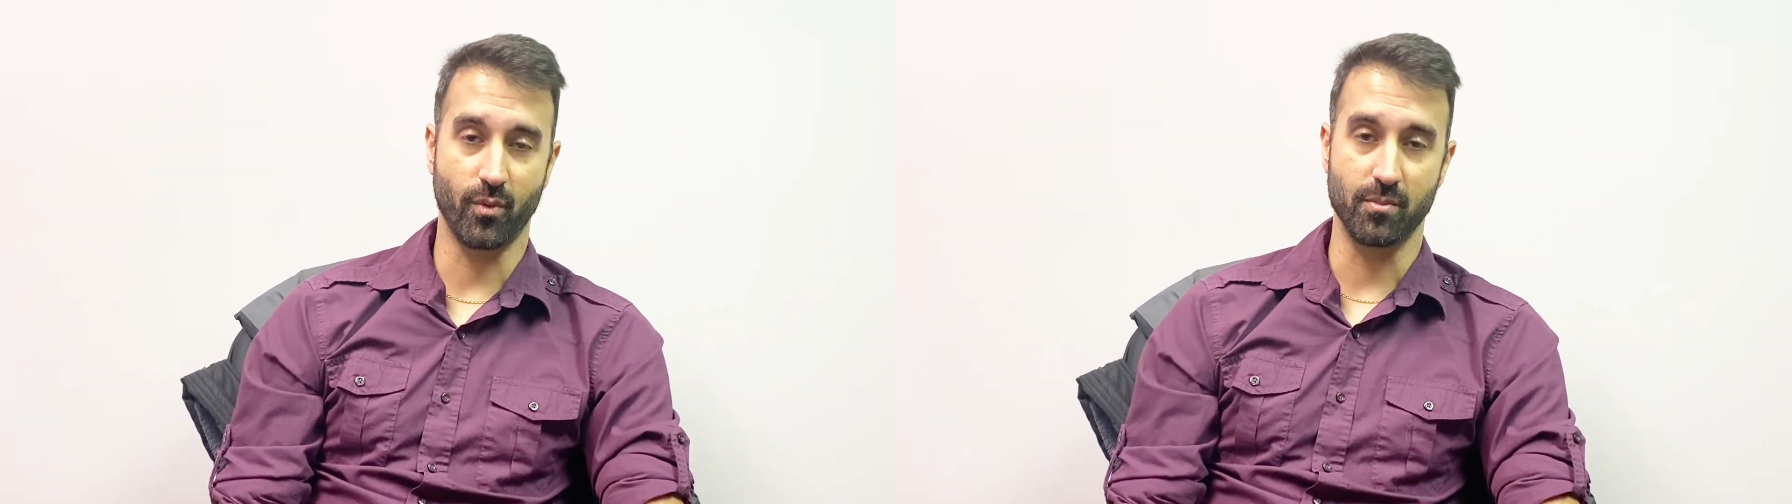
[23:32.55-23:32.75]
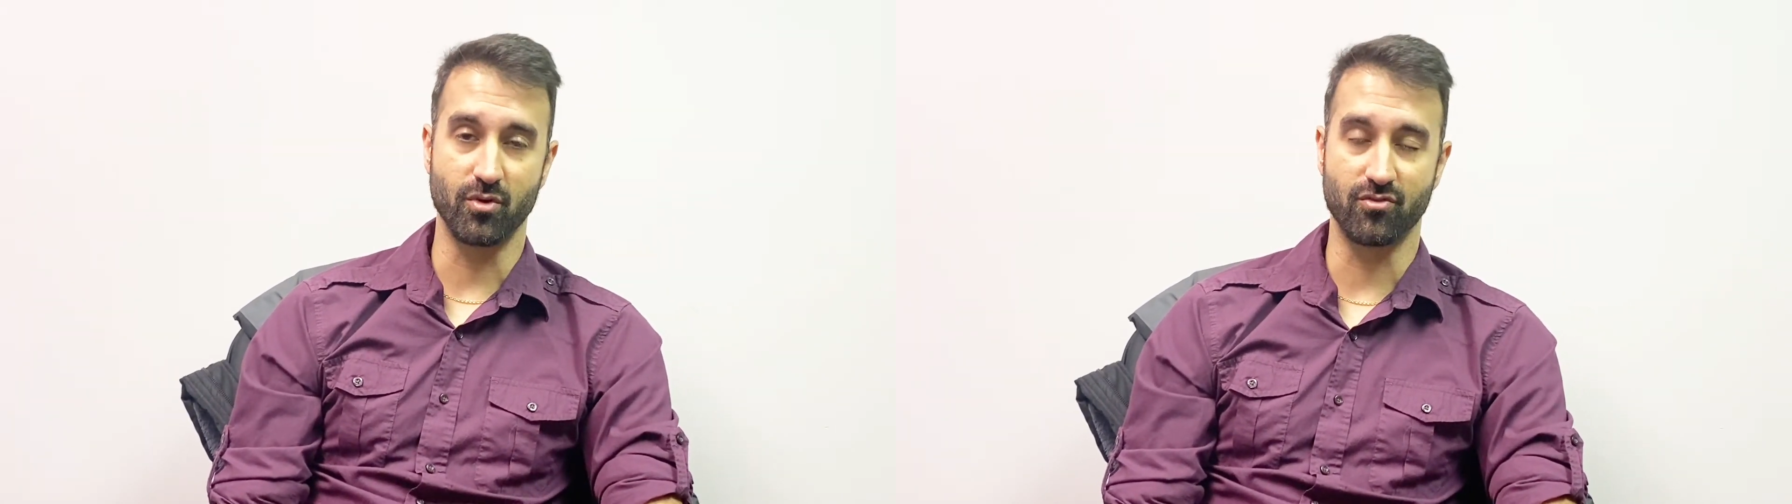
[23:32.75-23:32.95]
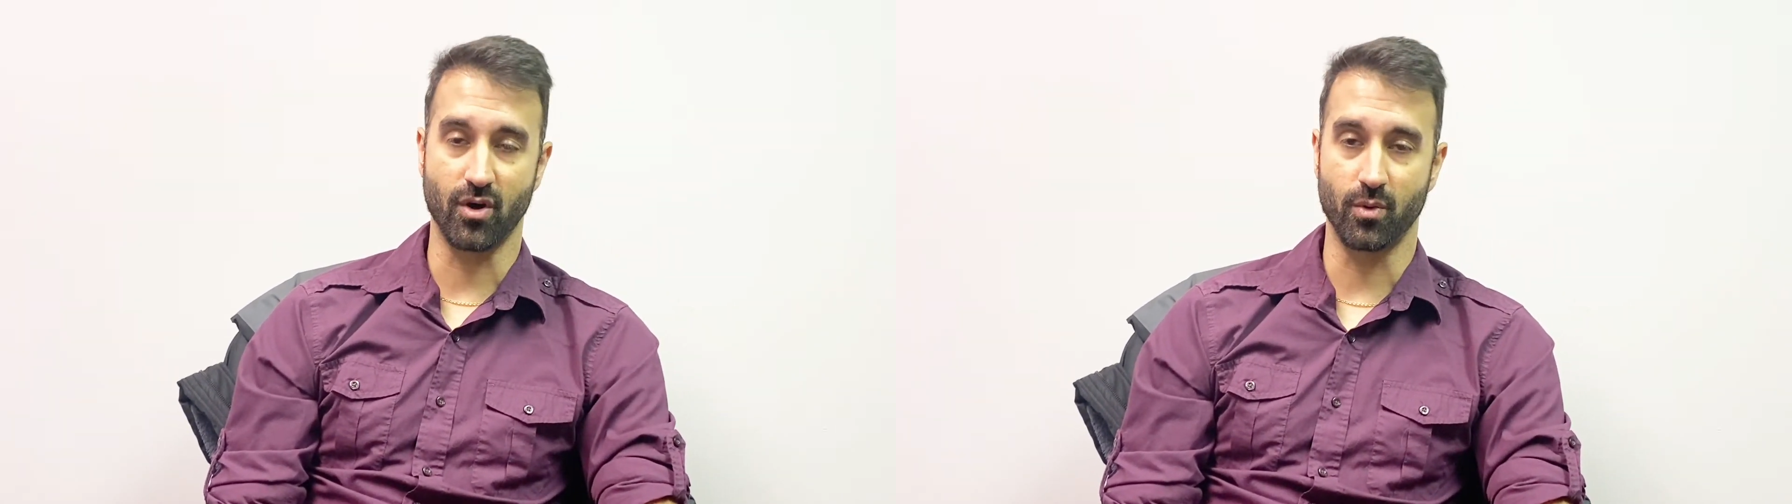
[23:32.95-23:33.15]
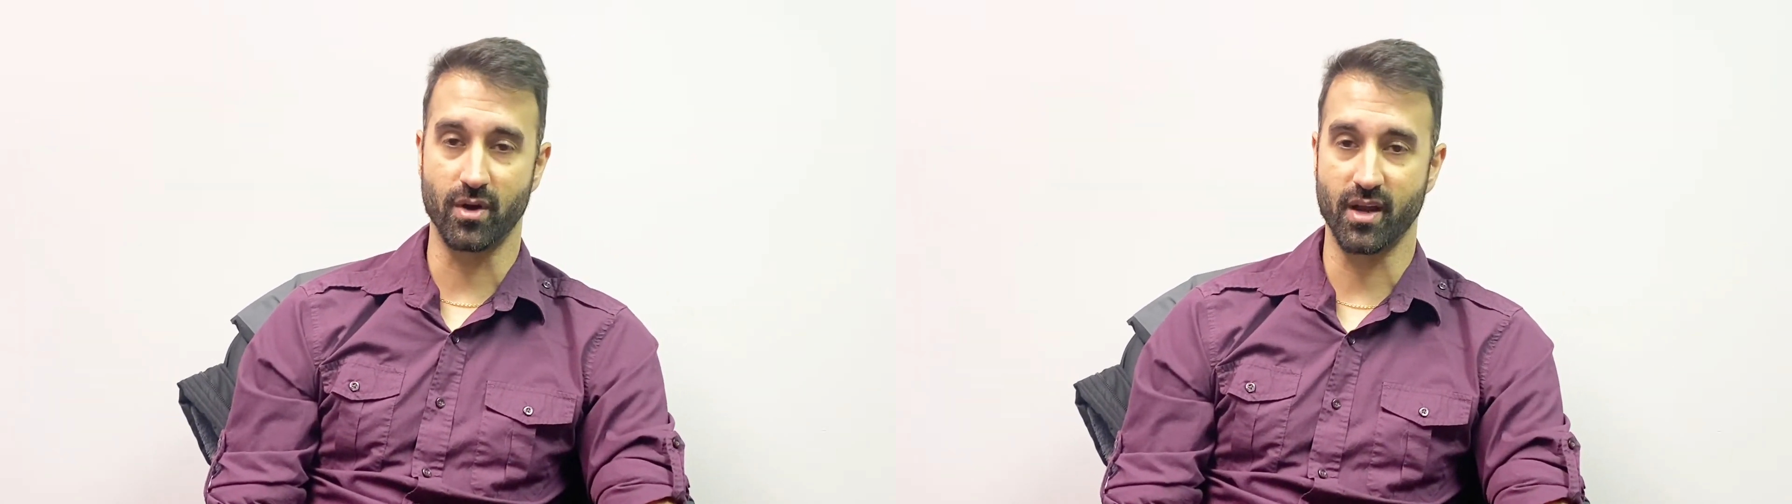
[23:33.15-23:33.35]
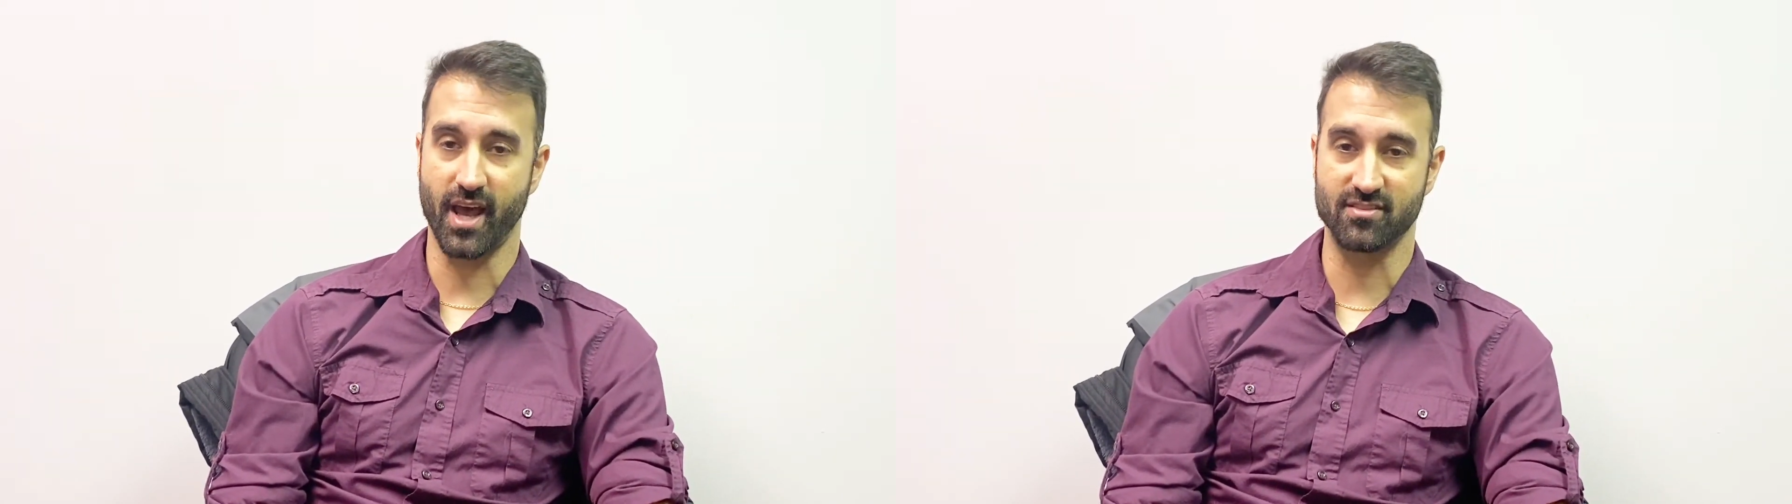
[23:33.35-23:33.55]
move
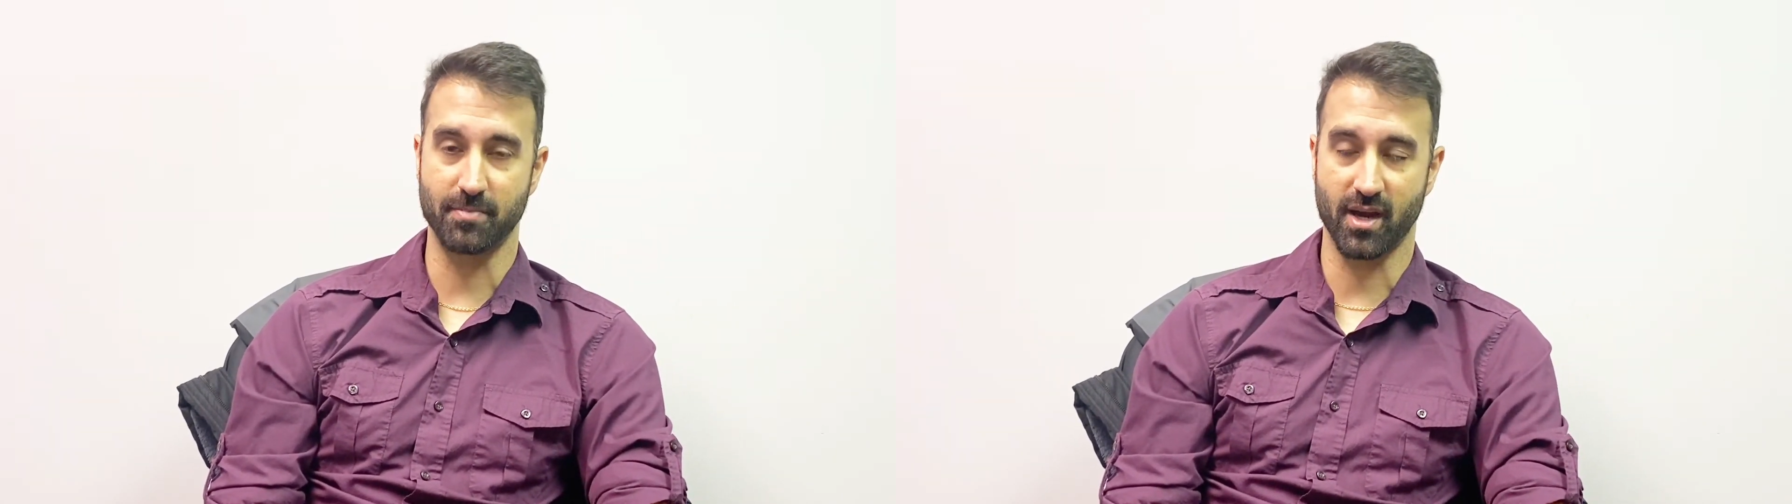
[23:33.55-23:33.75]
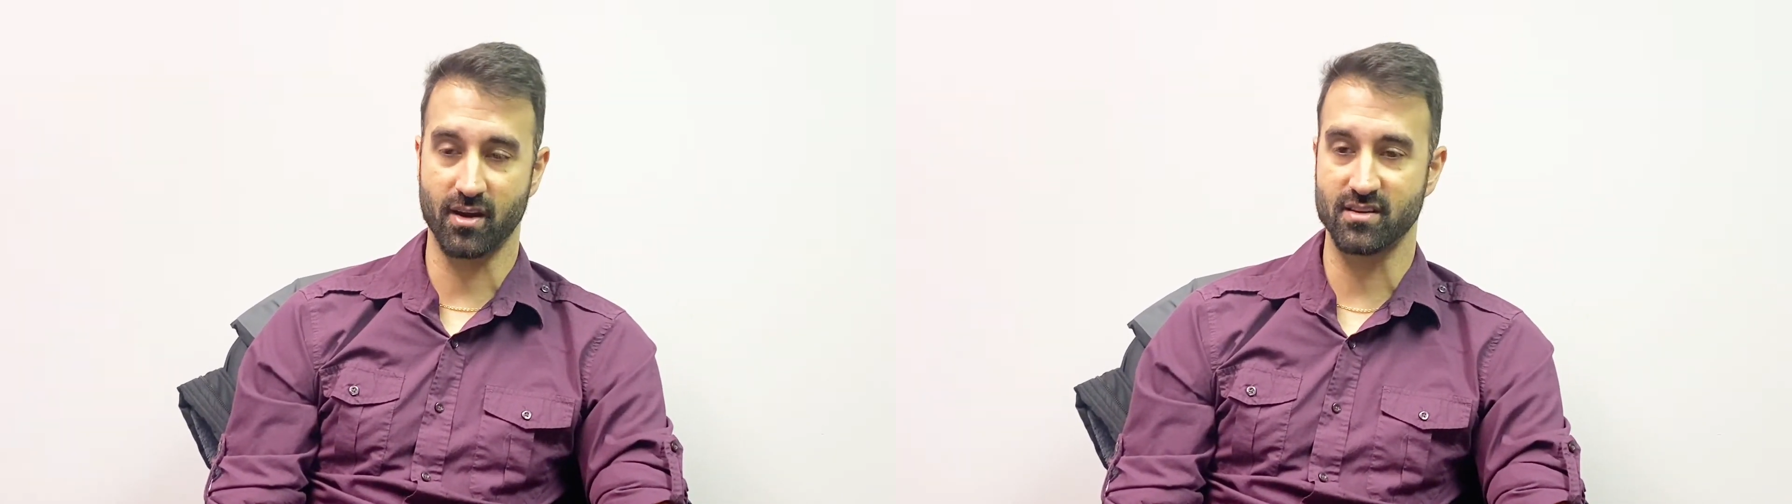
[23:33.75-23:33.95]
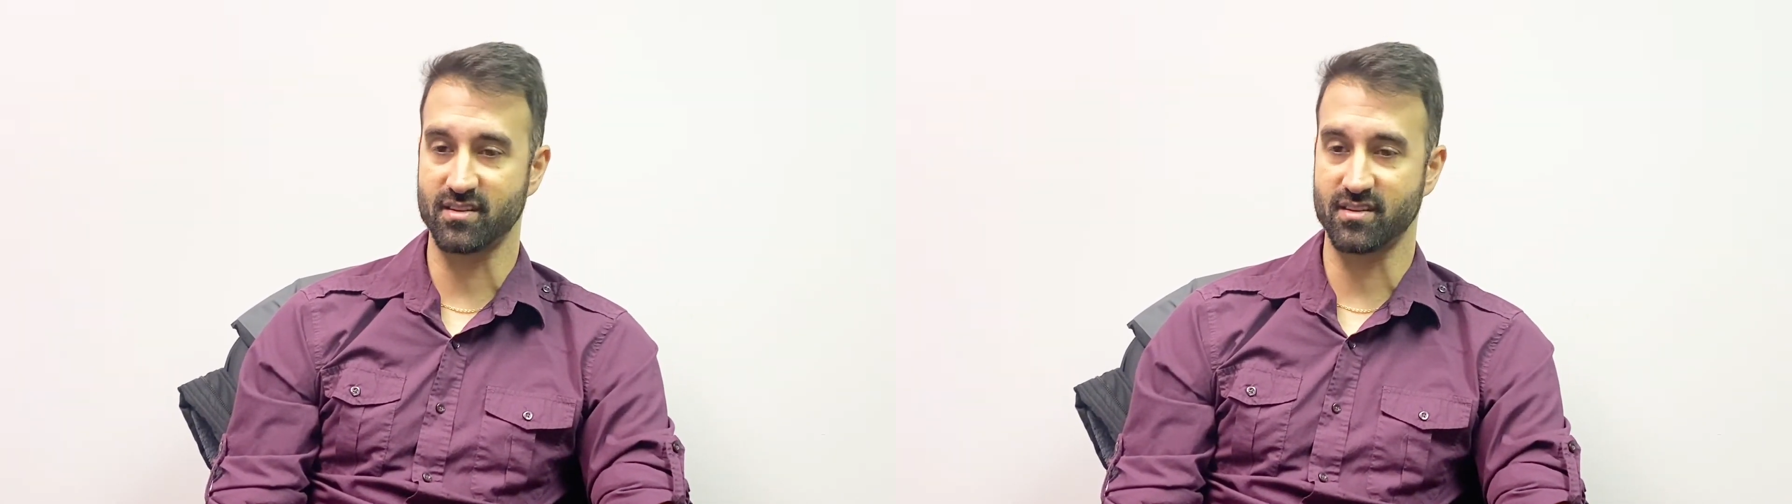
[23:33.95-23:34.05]
forward as parents,